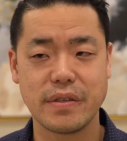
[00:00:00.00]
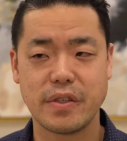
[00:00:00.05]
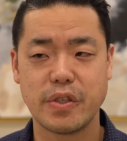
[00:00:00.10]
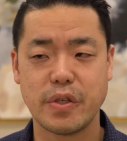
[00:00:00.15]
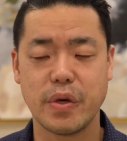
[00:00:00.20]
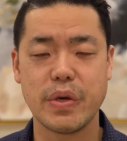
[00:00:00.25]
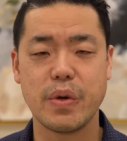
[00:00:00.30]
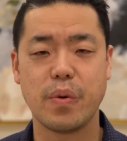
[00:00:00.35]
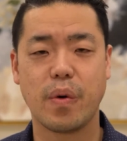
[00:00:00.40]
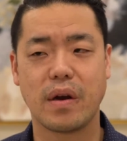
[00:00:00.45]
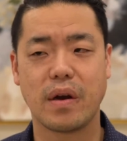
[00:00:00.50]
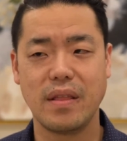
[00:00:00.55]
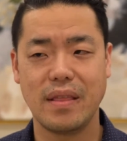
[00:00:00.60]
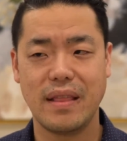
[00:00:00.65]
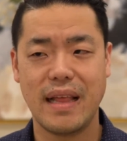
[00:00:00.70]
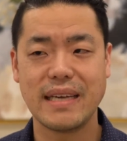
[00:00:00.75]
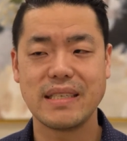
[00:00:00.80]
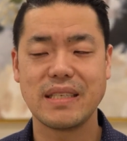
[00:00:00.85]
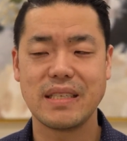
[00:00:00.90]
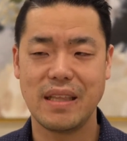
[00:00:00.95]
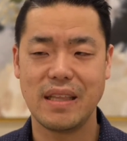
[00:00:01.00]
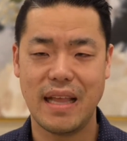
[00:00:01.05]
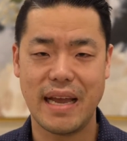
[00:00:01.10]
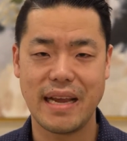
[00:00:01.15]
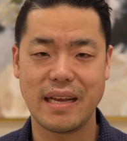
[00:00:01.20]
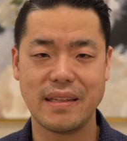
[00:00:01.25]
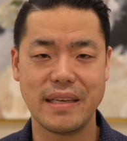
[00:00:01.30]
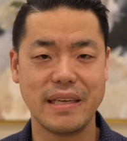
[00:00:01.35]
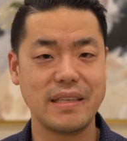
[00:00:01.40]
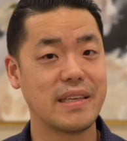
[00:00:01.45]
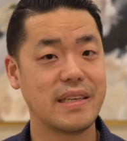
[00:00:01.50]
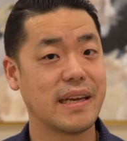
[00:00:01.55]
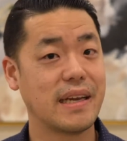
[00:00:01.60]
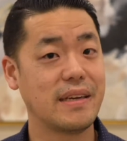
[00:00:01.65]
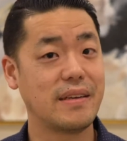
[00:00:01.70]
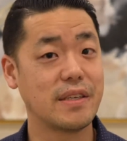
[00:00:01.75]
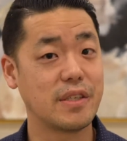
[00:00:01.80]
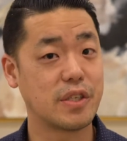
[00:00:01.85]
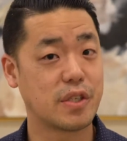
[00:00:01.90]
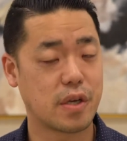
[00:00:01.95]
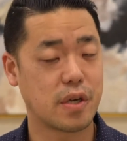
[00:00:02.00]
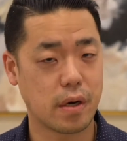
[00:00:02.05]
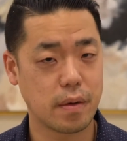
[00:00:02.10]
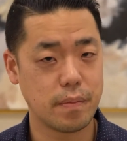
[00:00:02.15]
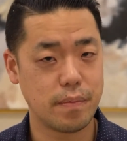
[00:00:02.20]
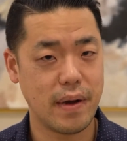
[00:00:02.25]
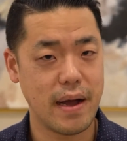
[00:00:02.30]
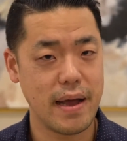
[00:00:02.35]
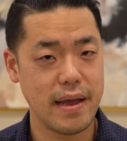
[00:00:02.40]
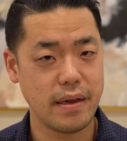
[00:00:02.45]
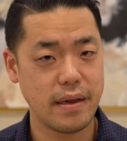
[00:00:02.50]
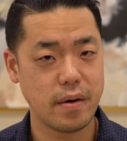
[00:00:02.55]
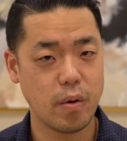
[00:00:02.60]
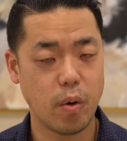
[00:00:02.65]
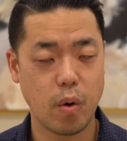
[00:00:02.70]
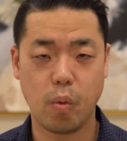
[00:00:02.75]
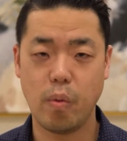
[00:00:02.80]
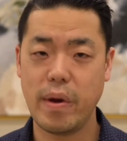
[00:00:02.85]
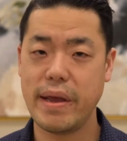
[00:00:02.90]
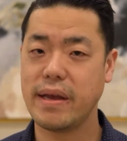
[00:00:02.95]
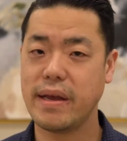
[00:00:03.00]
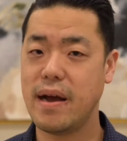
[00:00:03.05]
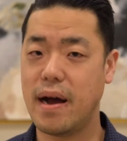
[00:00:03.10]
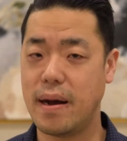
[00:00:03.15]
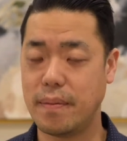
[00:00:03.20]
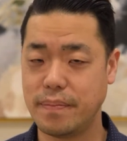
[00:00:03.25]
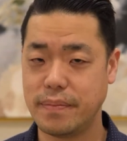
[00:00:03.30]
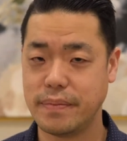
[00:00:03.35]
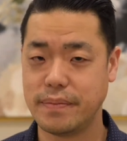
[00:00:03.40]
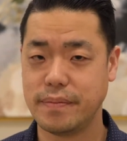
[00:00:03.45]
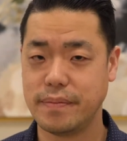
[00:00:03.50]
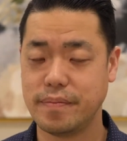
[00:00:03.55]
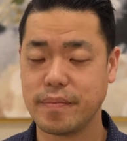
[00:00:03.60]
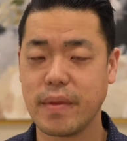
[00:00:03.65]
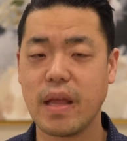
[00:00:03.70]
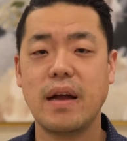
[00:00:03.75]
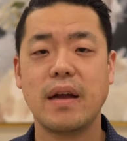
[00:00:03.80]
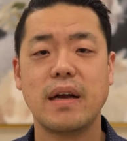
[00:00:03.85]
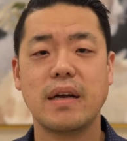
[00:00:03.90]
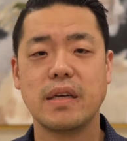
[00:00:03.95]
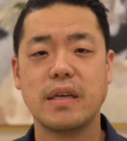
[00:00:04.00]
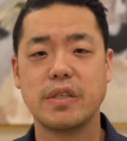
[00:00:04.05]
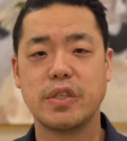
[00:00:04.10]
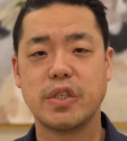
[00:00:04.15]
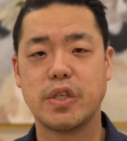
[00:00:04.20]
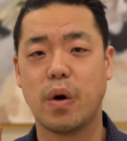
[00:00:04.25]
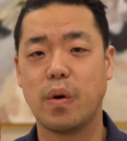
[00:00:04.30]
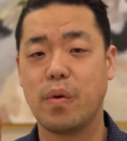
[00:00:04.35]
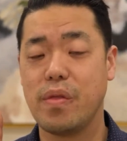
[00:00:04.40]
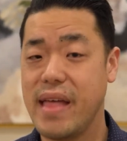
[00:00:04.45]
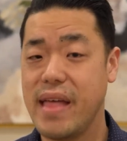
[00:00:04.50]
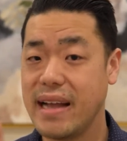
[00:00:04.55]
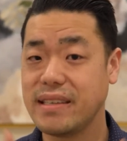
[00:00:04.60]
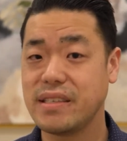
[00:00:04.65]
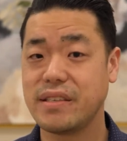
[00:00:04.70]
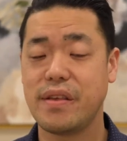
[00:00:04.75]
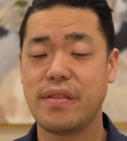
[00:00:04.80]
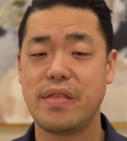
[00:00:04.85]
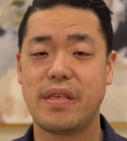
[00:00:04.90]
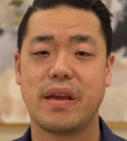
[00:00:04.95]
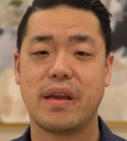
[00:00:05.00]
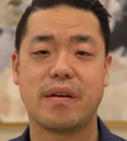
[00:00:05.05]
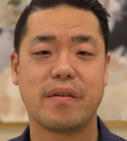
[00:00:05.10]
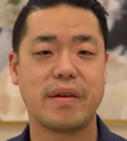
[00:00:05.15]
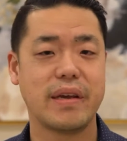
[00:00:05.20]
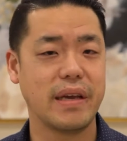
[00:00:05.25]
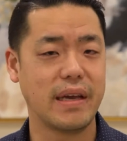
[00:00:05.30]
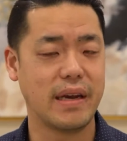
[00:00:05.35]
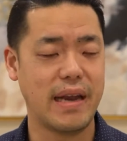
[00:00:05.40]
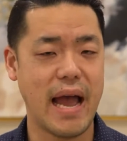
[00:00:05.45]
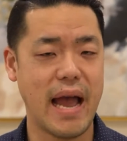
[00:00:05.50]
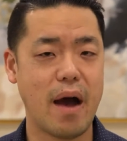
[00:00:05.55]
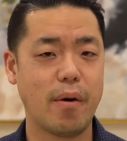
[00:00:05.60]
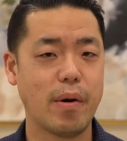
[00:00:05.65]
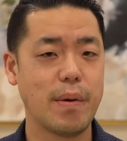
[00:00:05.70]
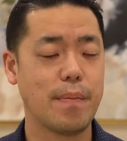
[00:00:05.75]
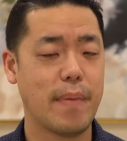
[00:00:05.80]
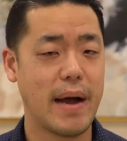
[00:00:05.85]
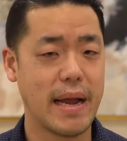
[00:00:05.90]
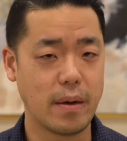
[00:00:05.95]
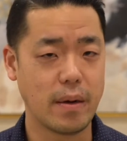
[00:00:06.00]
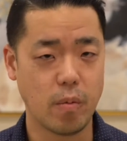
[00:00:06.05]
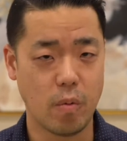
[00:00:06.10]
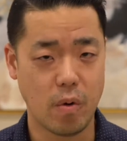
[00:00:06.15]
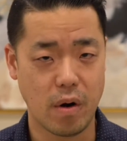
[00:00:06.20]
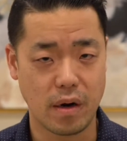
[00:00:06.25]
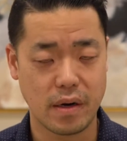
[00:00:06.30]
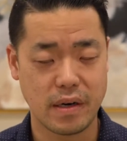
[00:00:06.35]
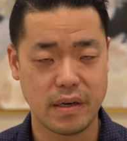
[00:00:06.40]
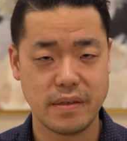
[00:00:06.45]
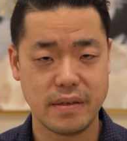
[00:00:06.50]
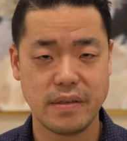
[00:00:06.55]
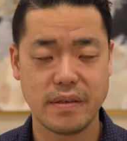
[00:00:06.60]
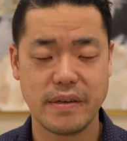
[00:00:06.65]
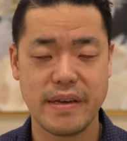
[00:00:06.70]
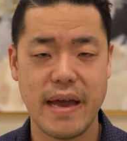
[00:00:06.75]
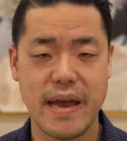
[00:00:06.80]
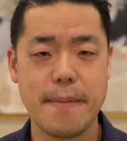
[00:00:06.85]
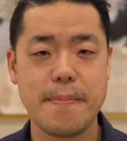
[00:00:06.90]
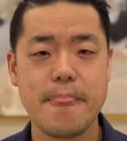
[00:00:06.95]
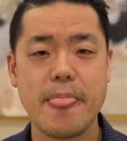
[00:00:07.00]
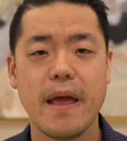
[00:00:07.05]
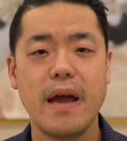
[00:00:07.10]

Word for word: So you are less likely to get disturbed by it or wake up. So that's the theory and how it might work. Okay.